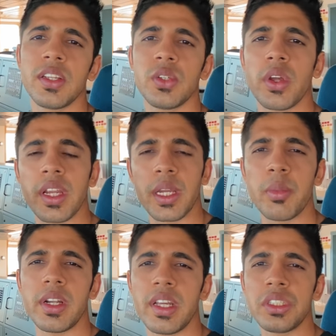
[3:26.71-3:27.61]
your
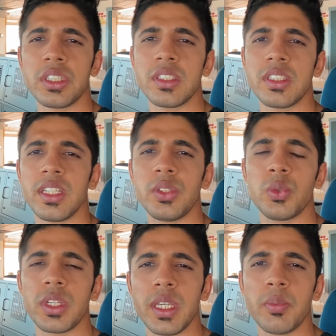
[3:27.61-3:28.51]
recommendations, then you
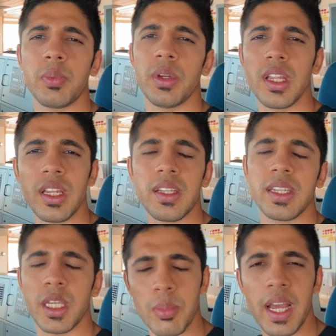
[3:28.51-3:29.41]

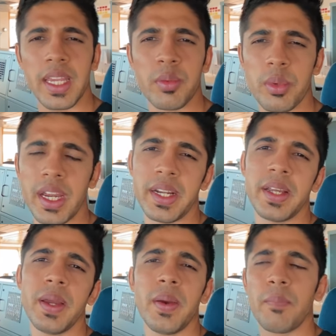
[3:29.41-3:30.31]
keep lagging behind.
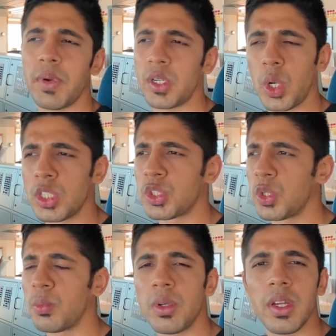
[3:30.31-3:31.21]
But
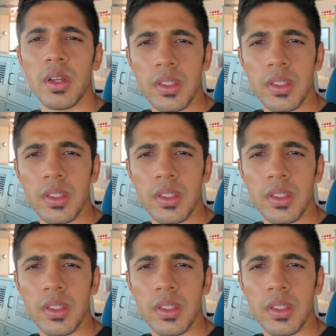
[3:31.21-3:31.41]
also